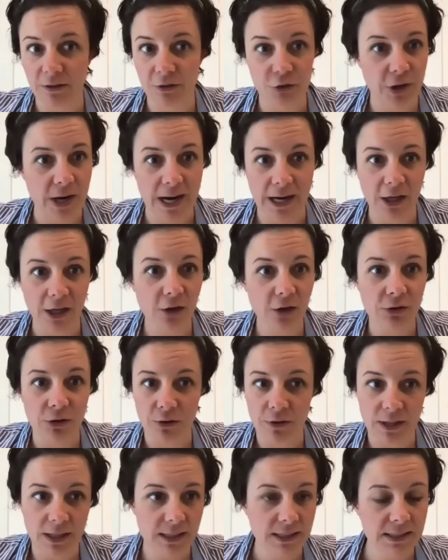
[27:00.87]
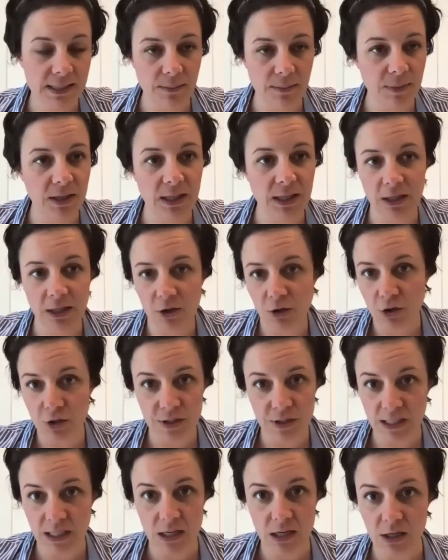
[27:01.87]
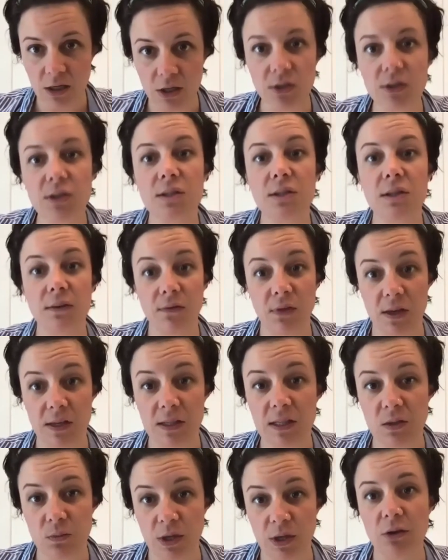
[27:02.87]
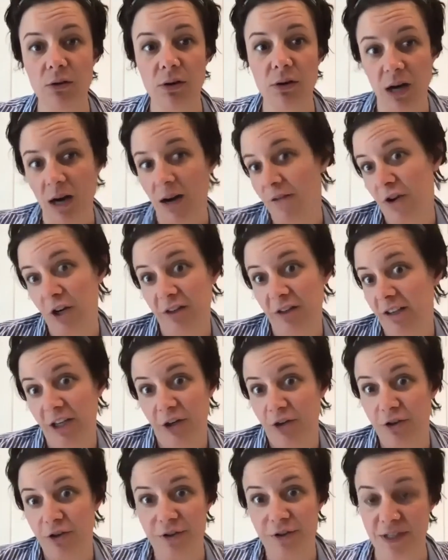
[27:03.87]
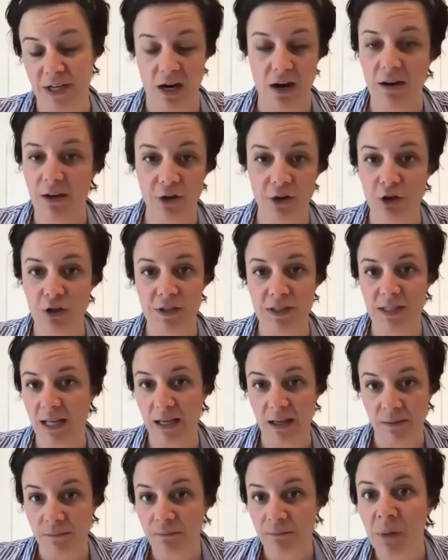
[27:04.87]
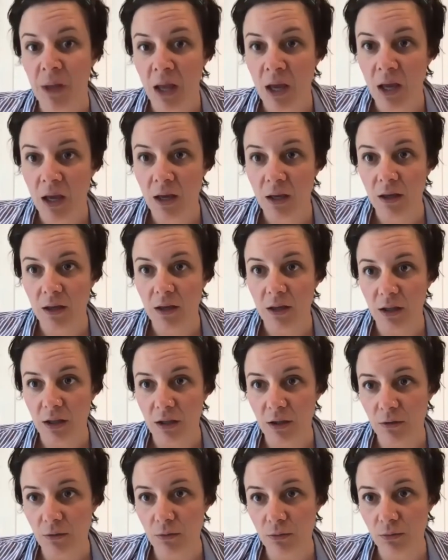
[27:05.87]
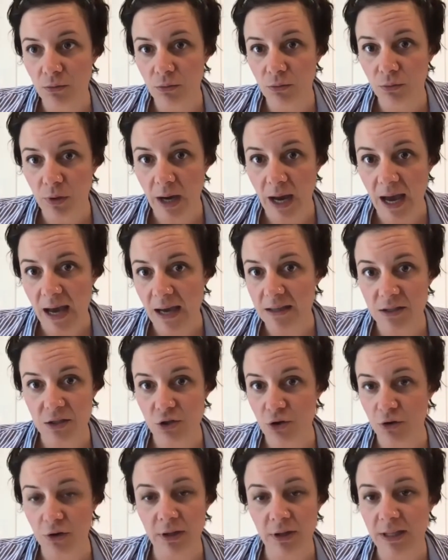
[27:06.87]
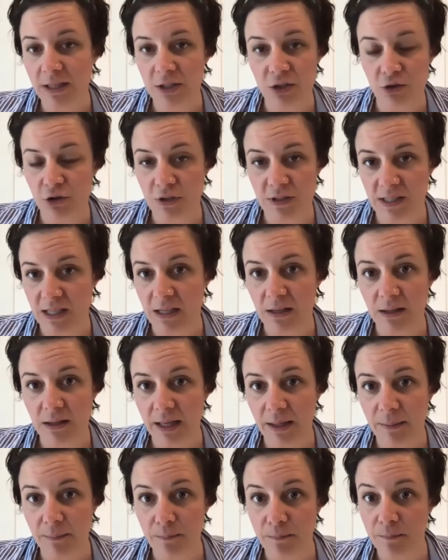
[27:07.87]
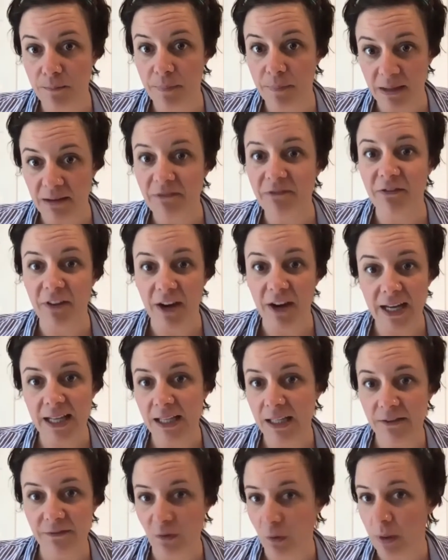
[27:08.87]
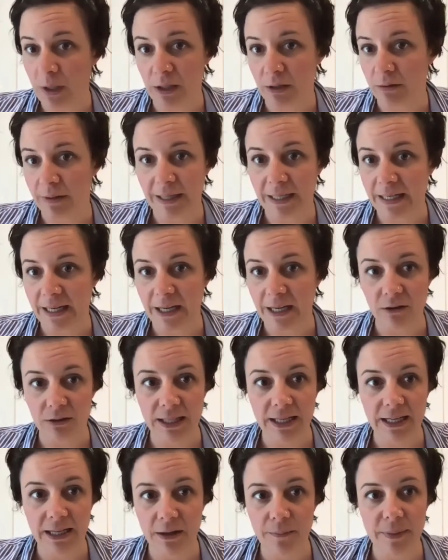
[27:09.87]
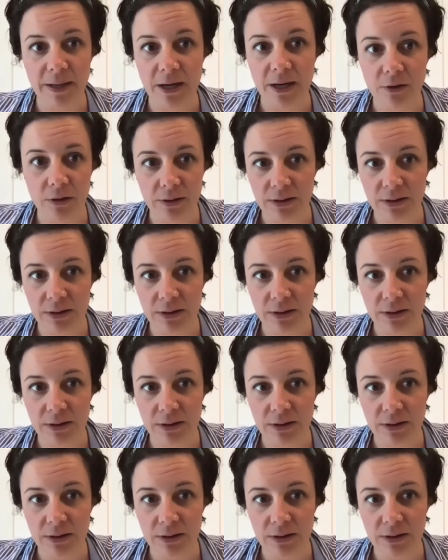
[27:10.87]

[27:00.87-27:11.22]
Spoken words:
track. This. I mean, like, you're just gonna if this is what you cover, like, you're just like, you as a journalist are just gonna like be filing FOIA right now, like, about